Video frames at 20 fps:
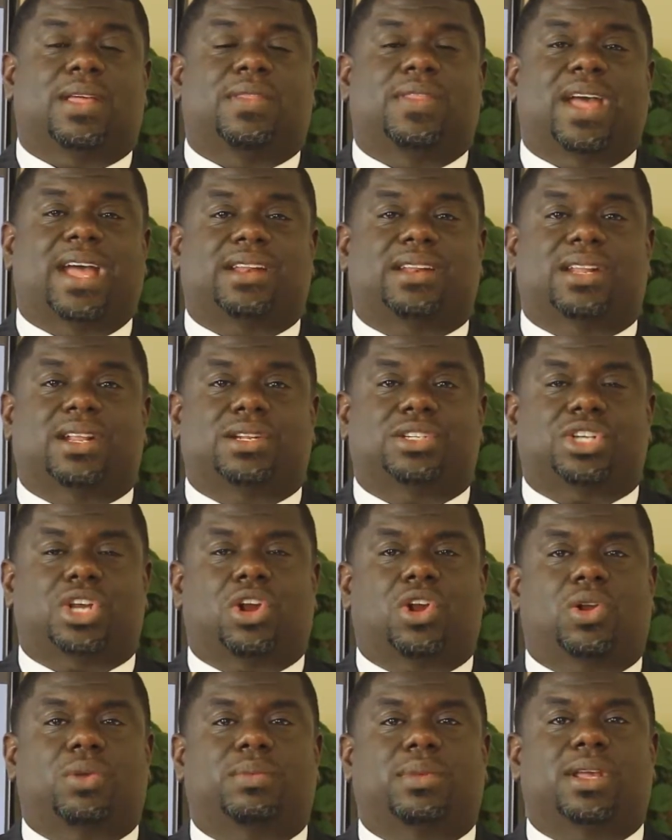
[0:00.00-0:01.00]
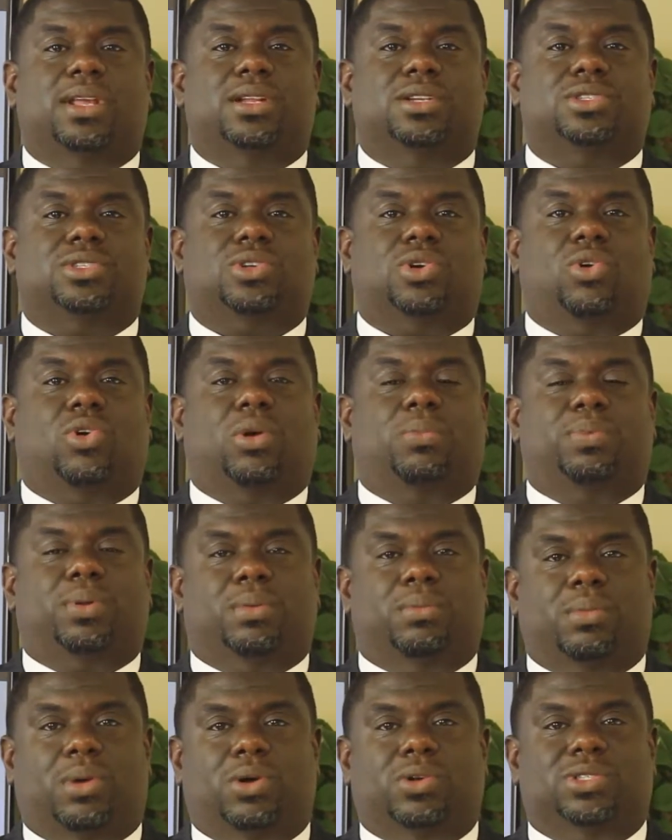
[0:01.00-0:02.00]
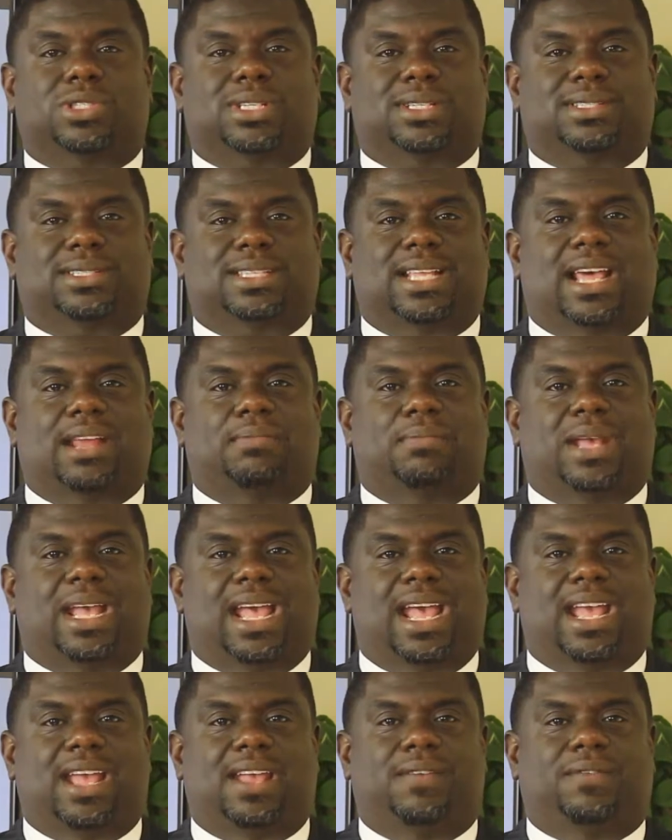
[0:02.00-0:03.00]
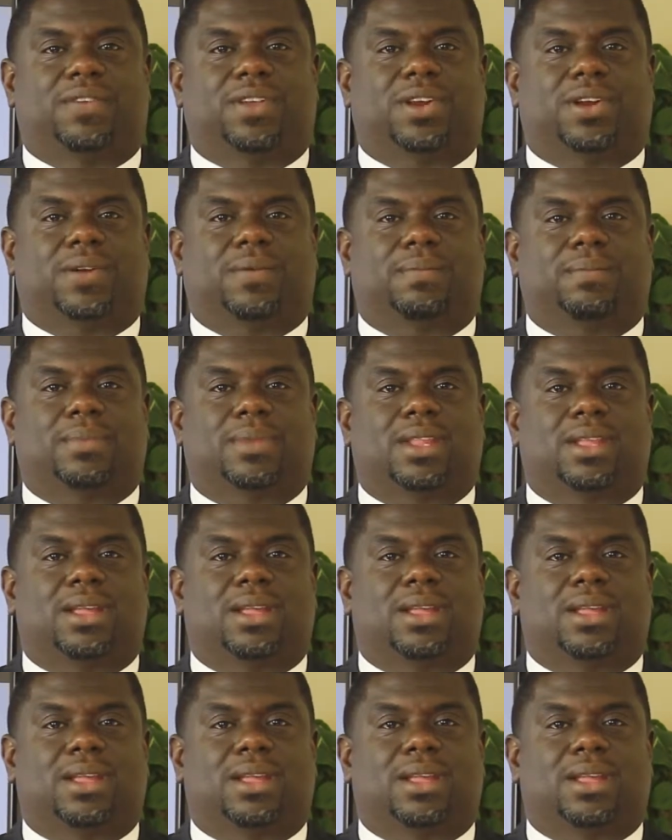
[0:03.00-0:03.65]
that determines or promotes a set behavior.